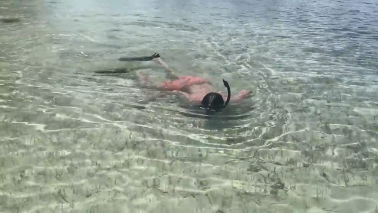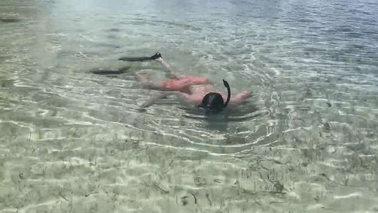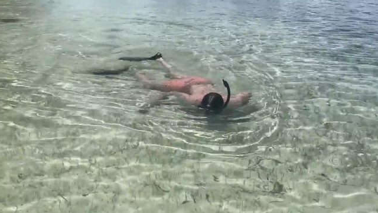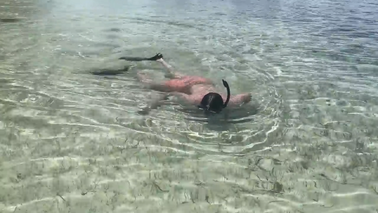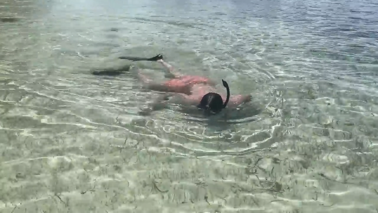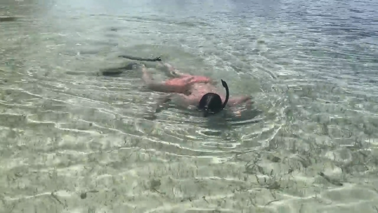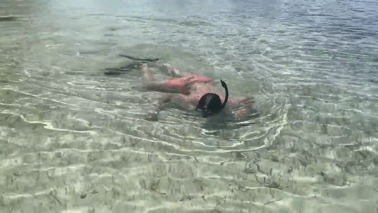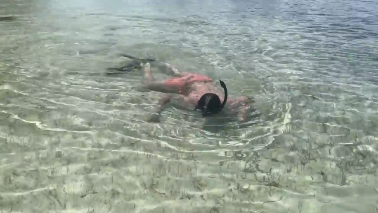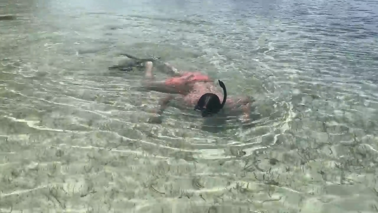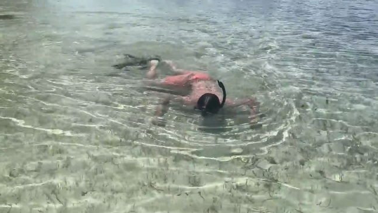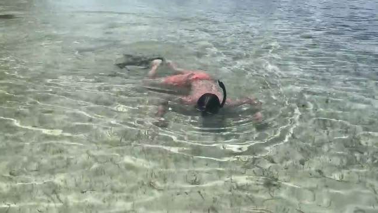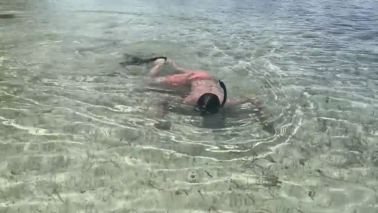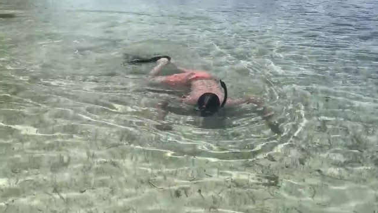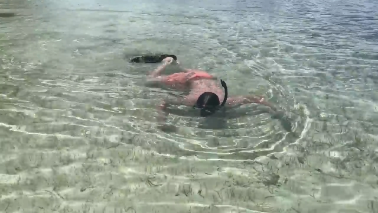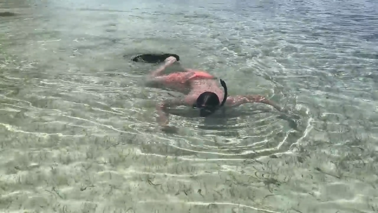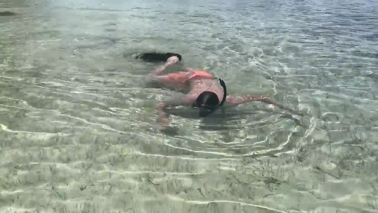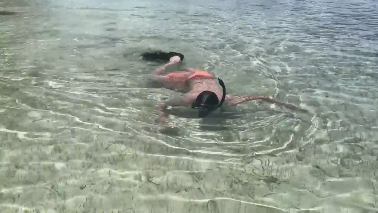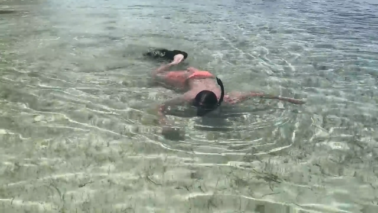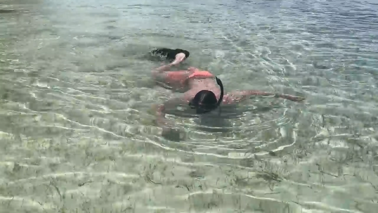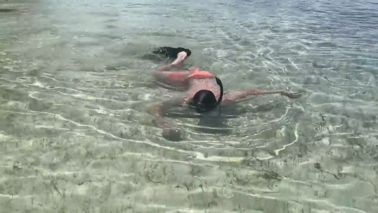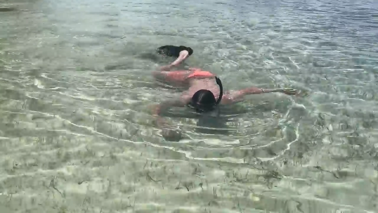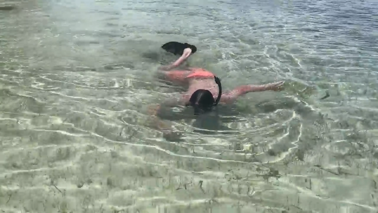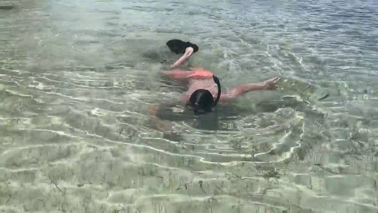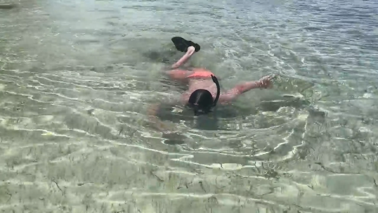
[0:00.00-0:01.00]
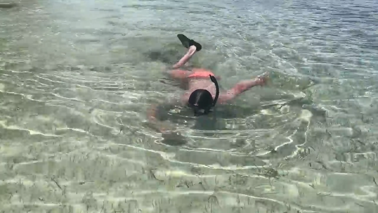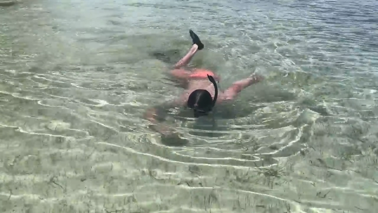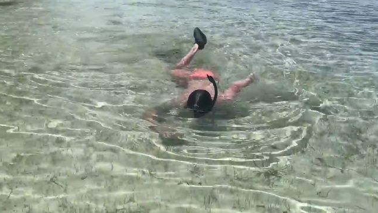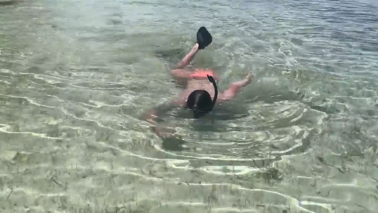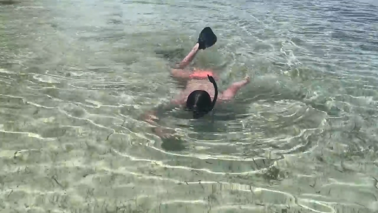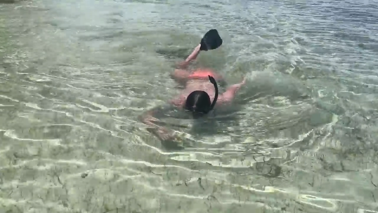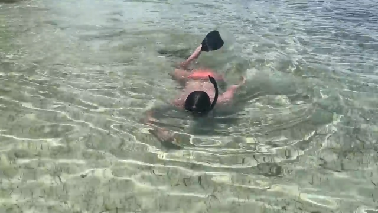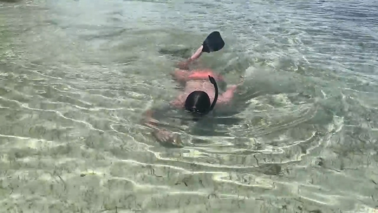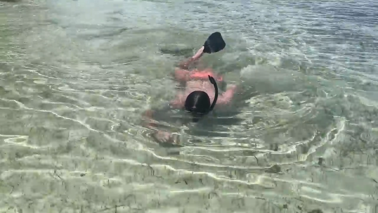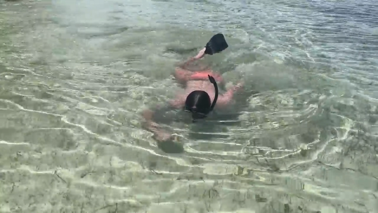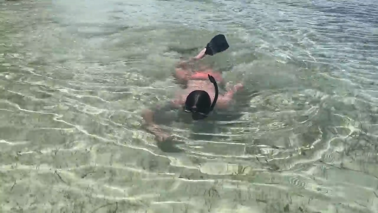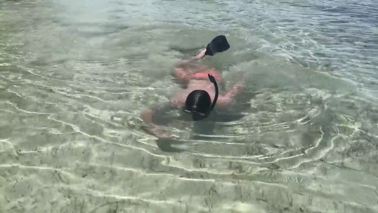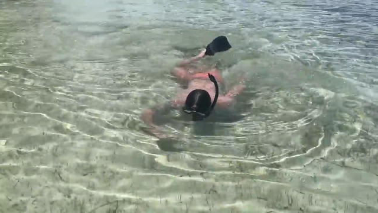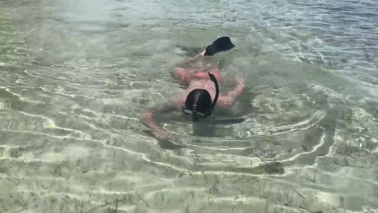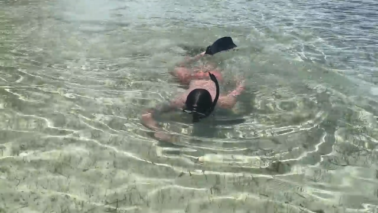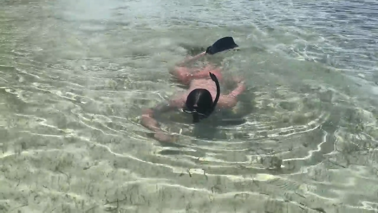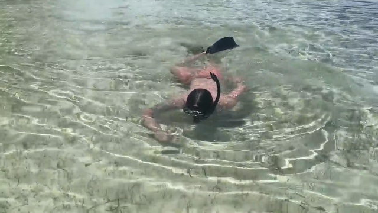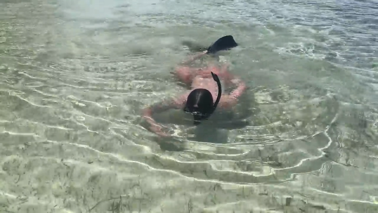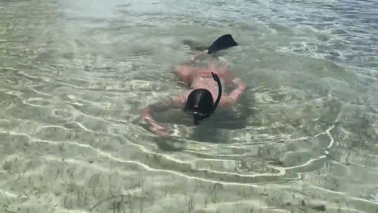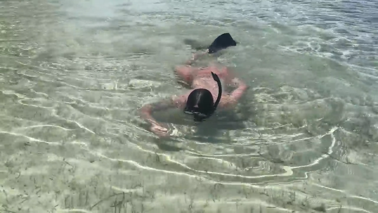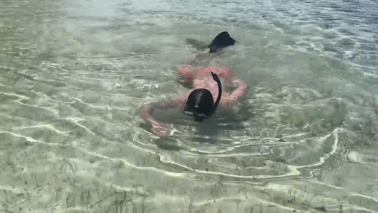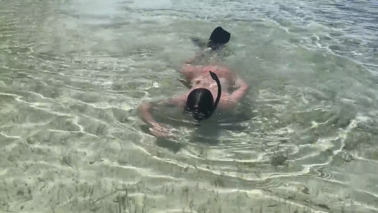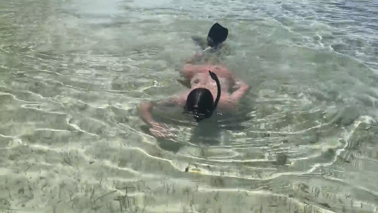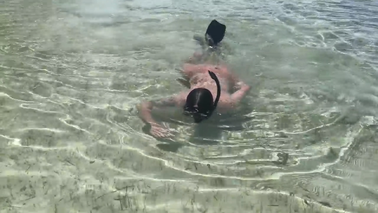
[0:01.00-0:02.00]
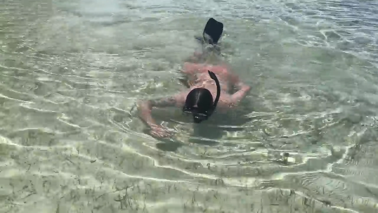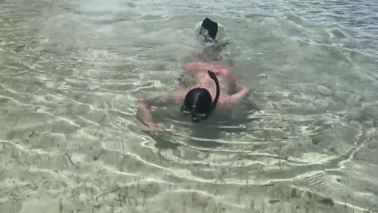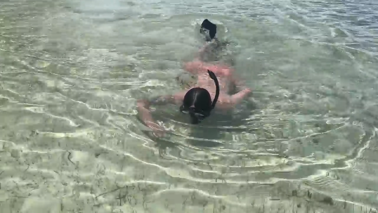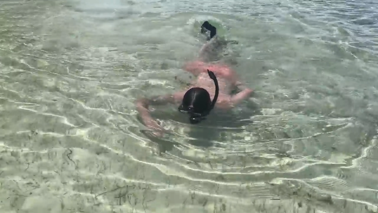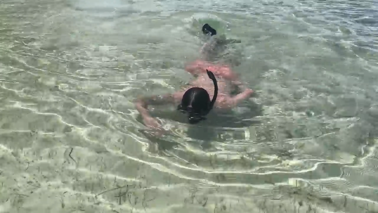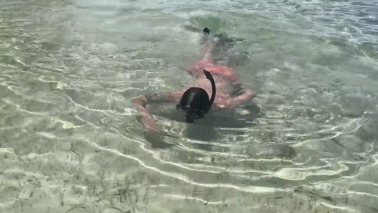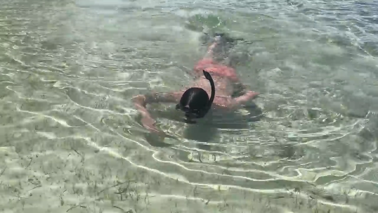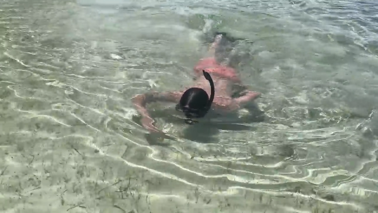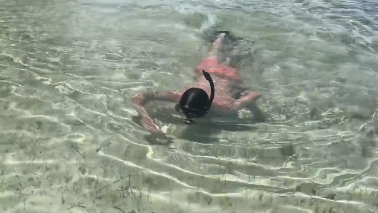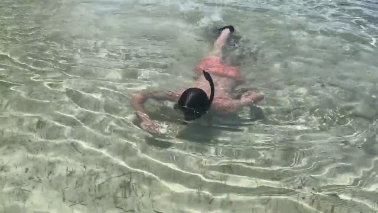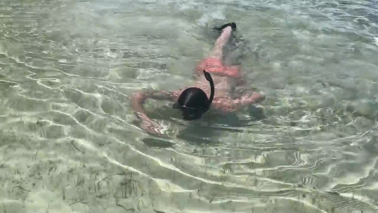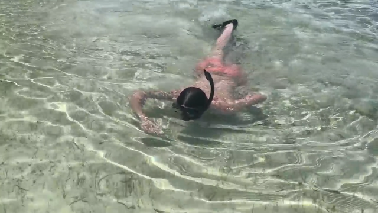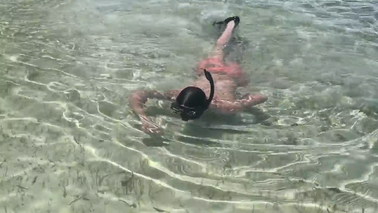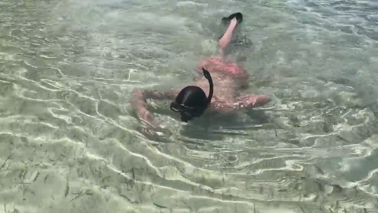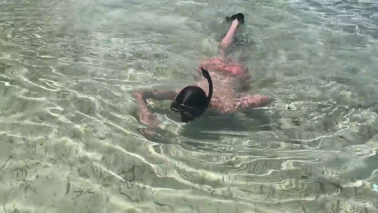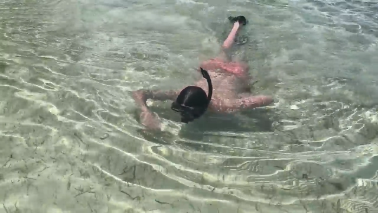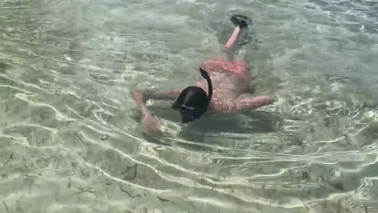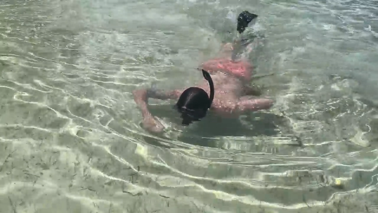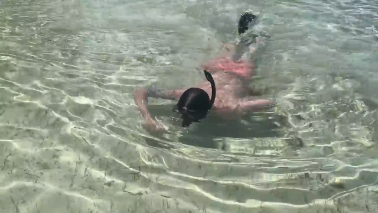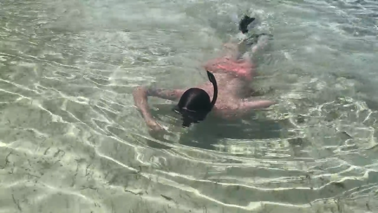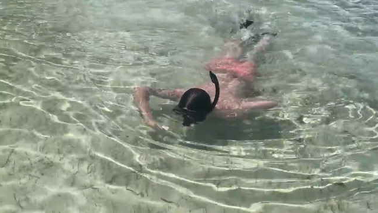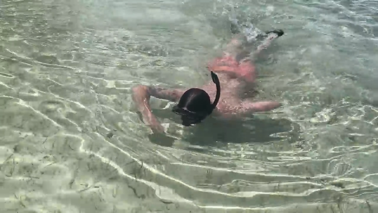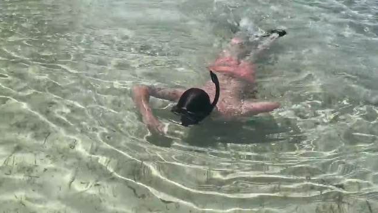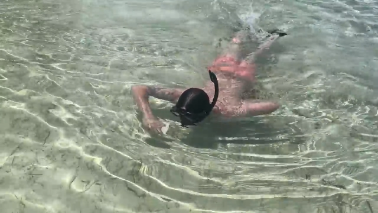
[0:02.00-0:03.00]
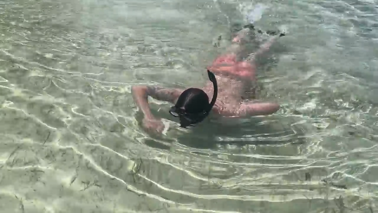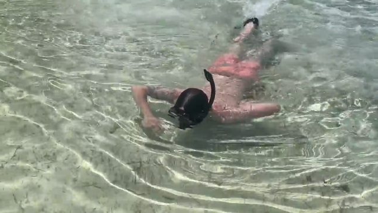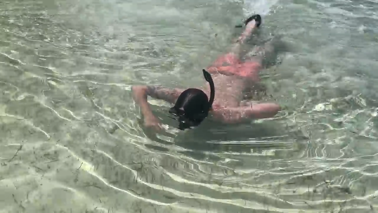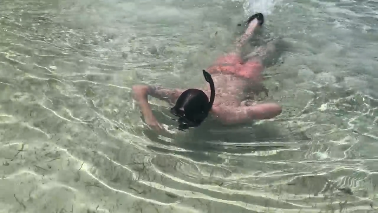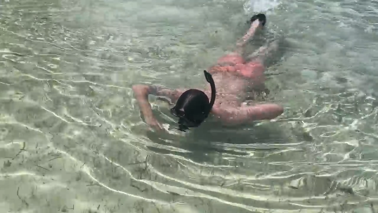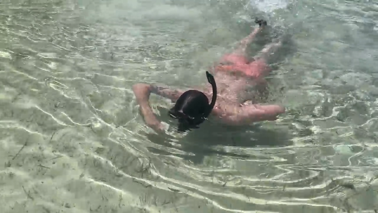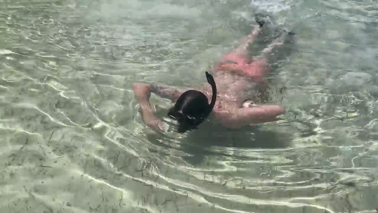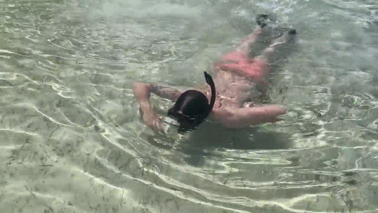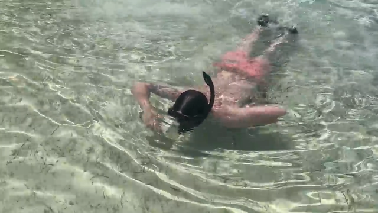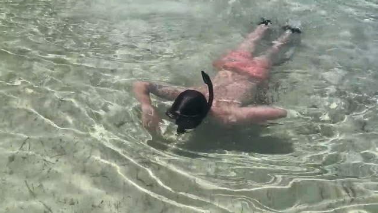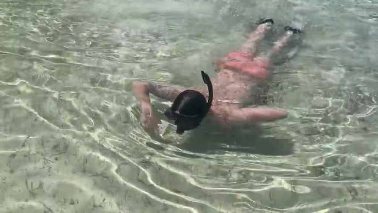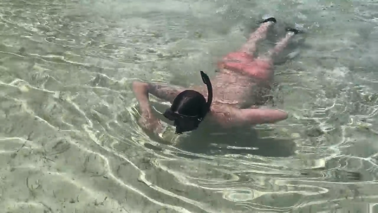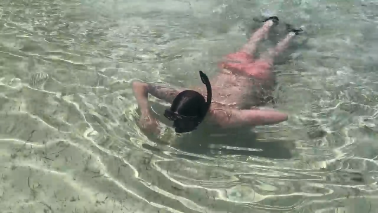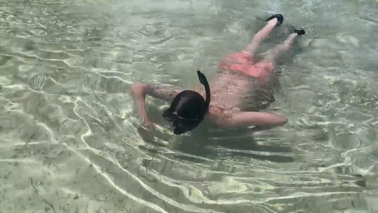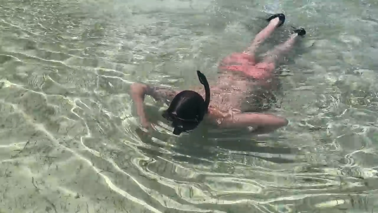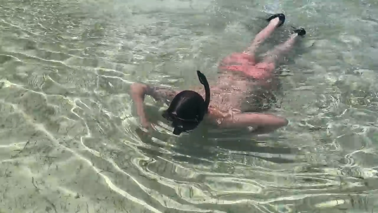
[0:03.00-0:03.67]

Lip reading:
No face is visible, so there are no lips to read.